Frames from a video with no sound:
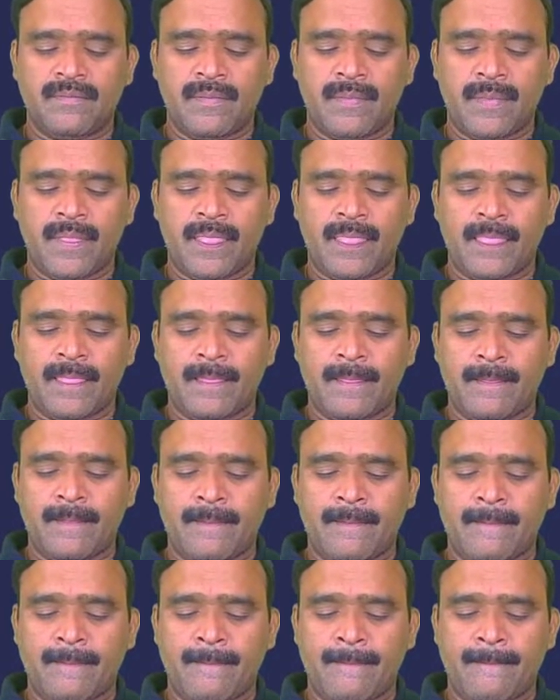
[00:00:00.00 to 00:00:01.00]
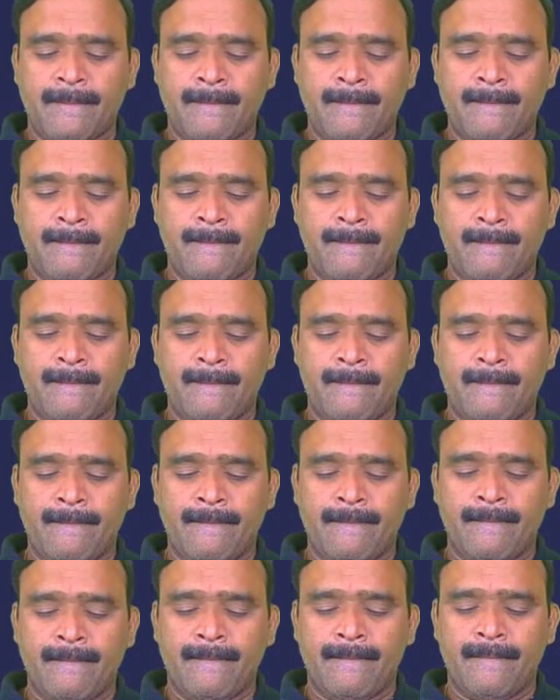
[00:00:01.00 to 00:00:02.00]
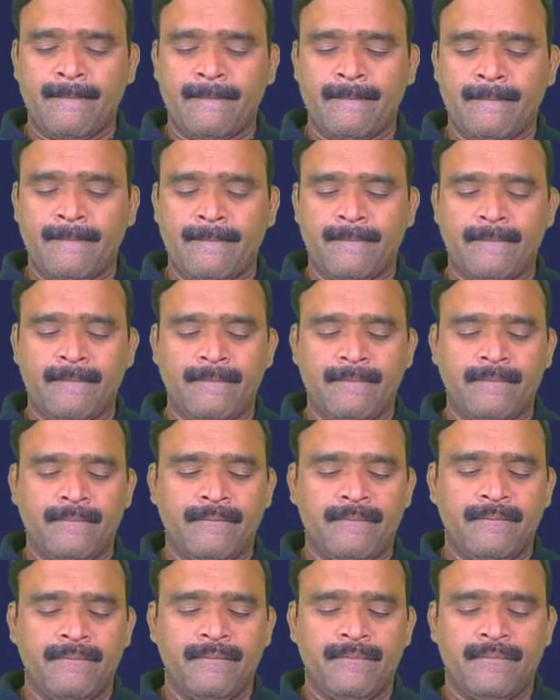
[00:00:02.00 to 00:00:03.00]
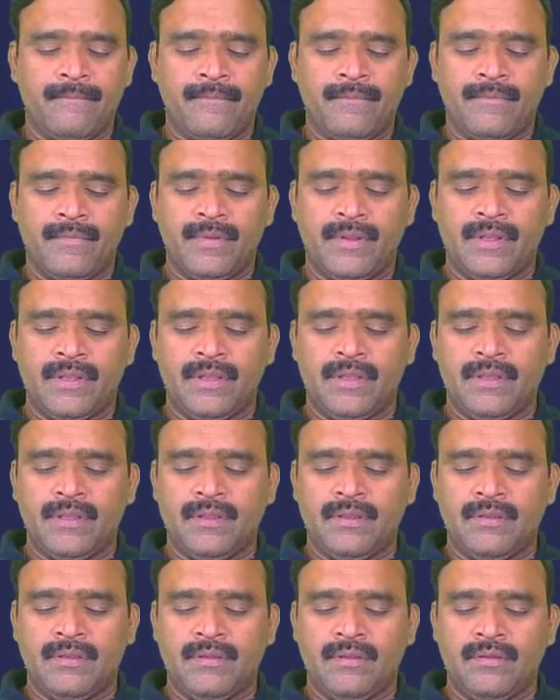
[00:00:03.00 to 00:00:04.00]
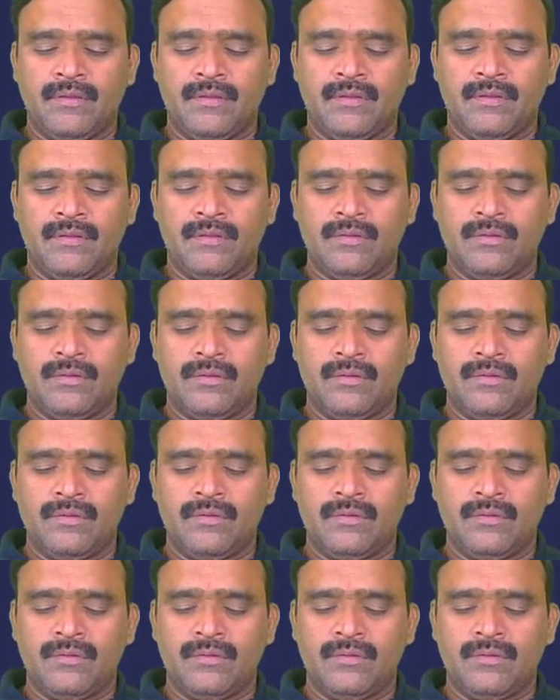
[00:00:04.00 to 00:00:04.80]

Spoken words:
(no one is talking)